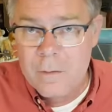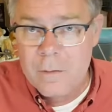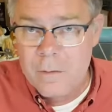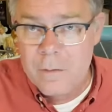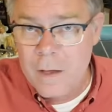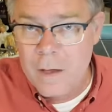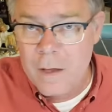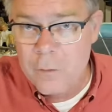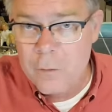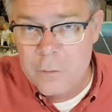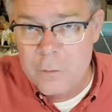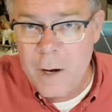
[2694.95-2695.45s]

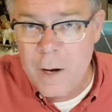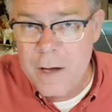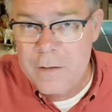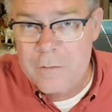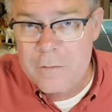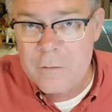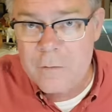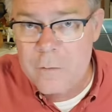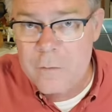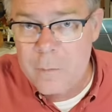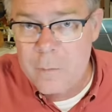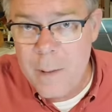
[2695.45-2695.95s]
The health
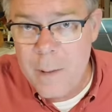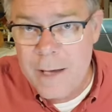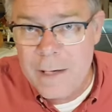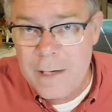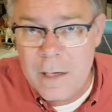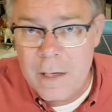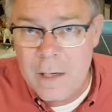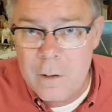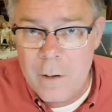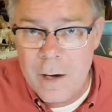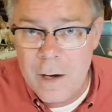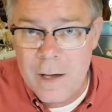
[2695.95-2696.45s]
crisis, the
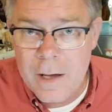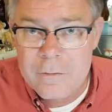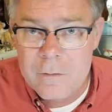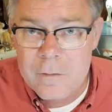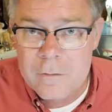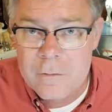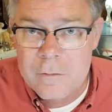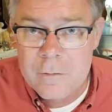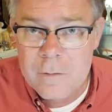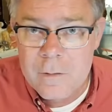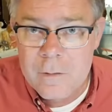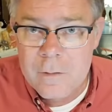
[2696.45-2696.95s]
banking
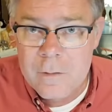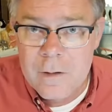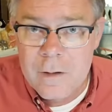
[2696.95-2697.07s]
crisis.